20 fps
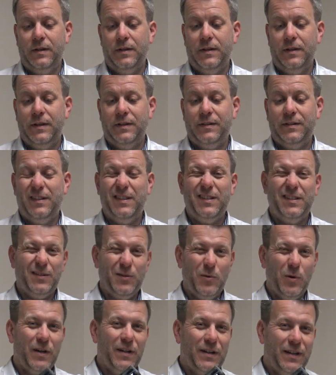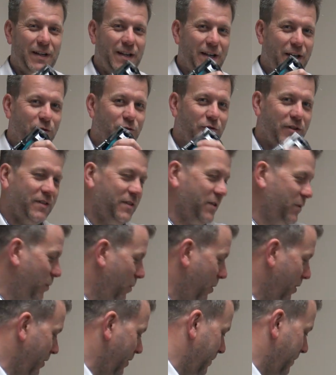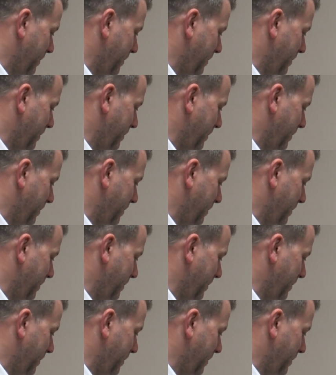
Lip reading: This is quite an interesting one.